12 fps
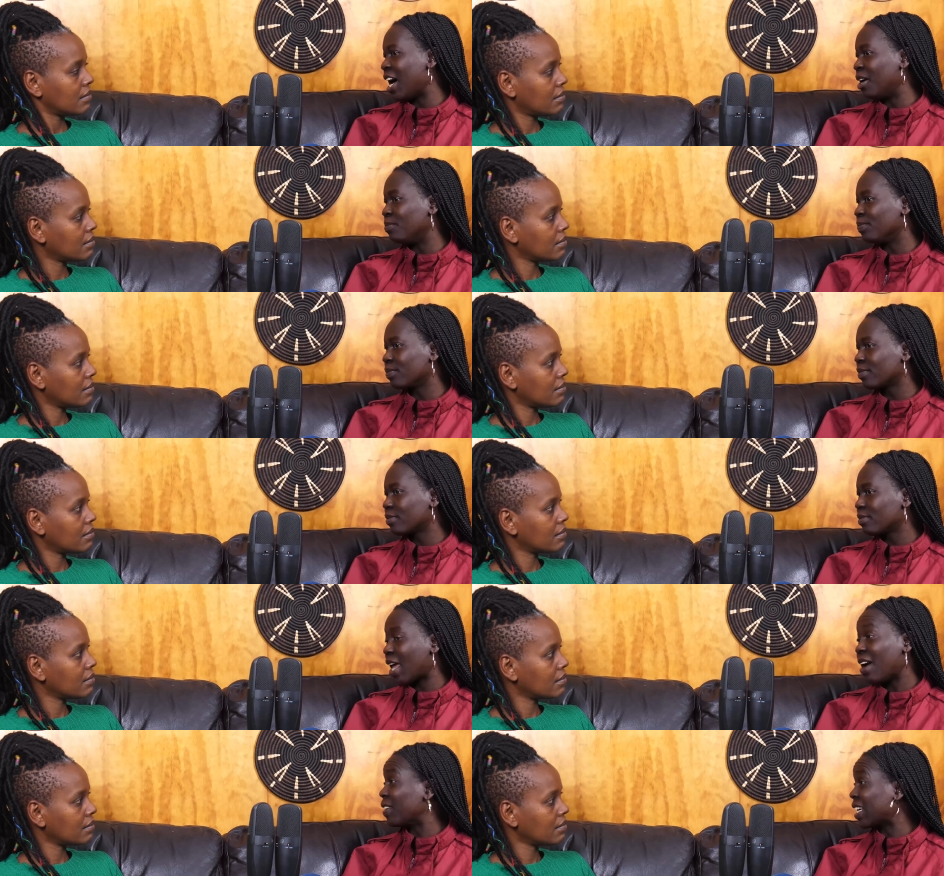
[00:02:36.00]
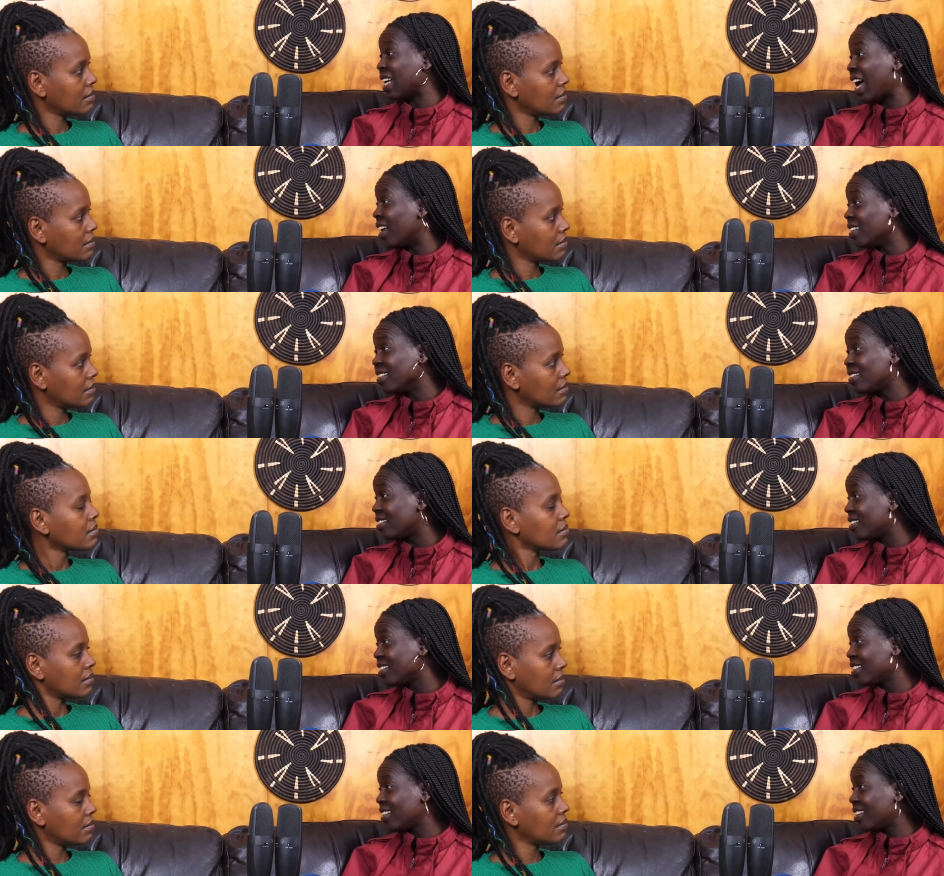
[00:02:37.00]
Speaker 1: um, African artists,
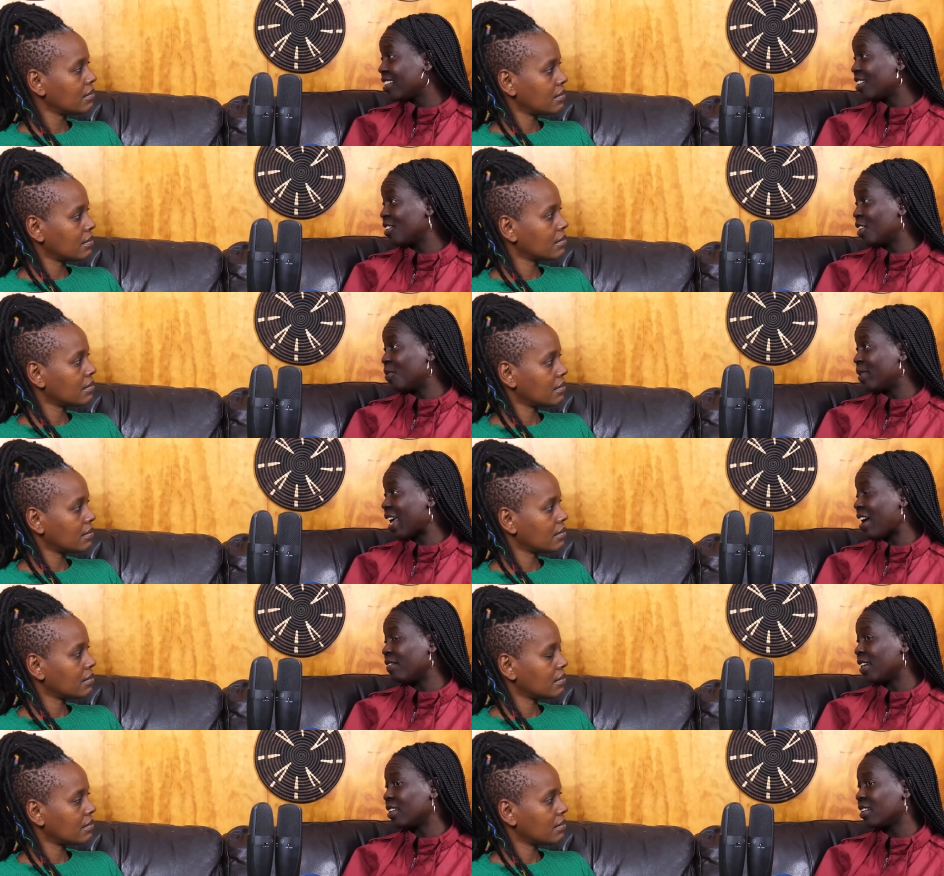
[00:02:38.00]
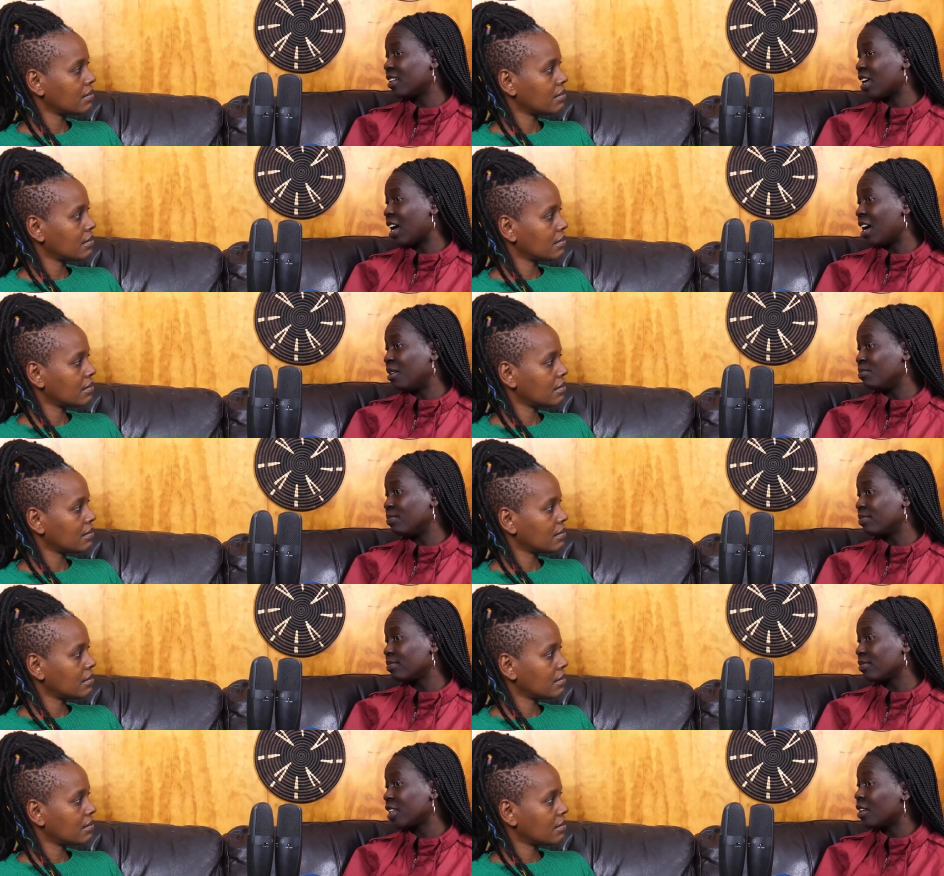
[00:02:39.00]
mm-hmm. you know, and having
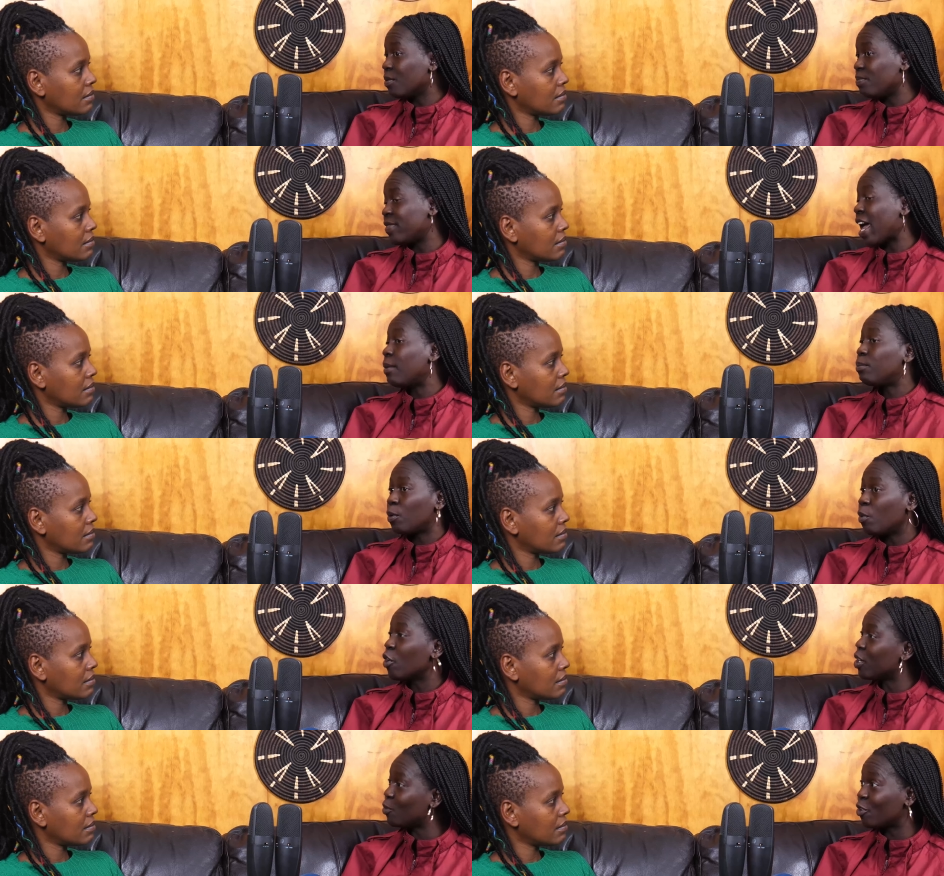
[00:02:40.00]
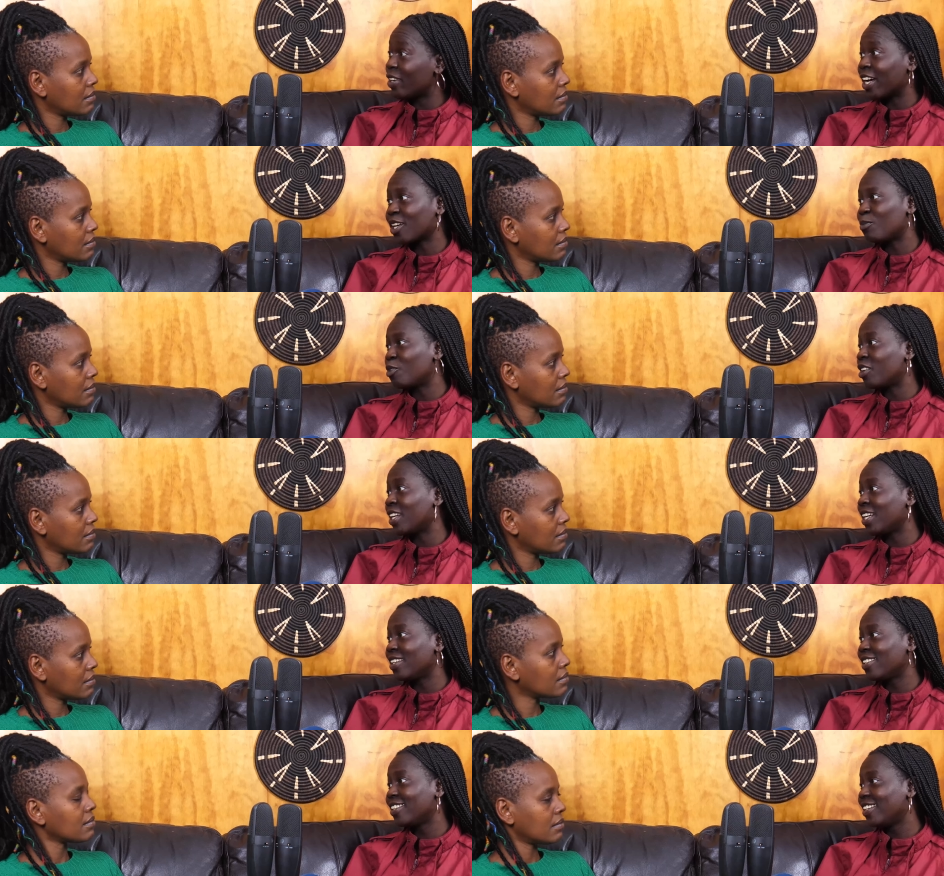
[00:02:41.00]
um, you know that promoted more in our
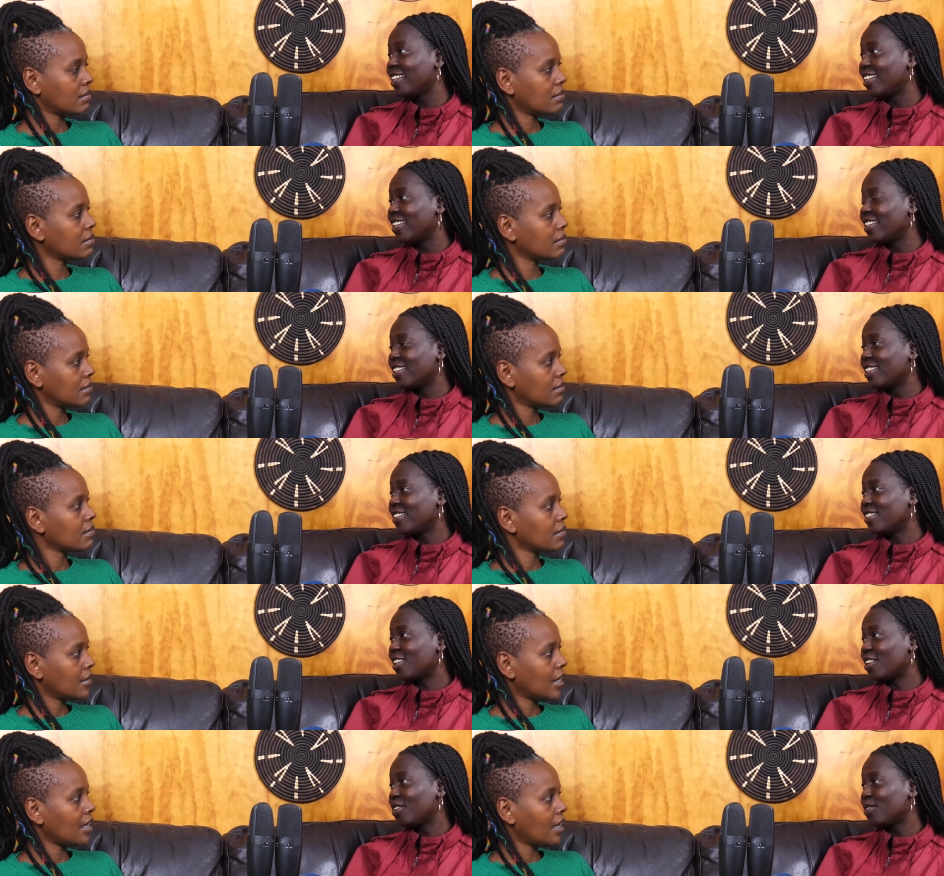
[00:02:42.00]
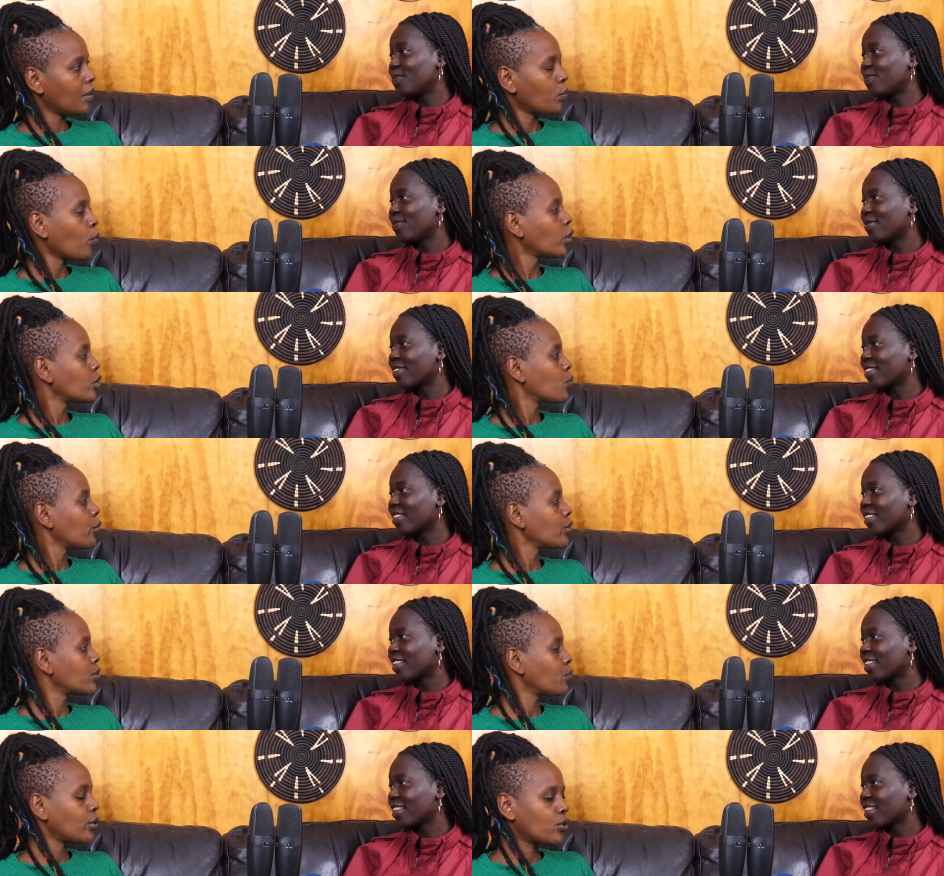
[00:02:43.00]
community.
Speaker 2: Mm-hmm. So yeah, and what
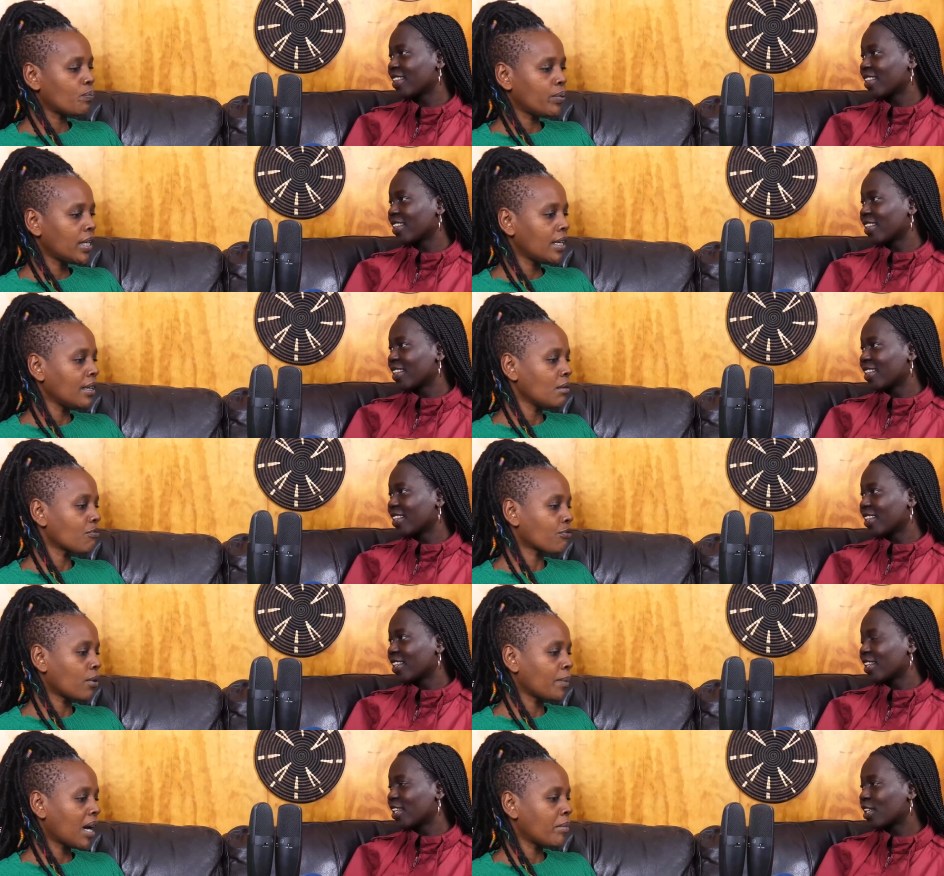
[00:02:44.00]
what what being from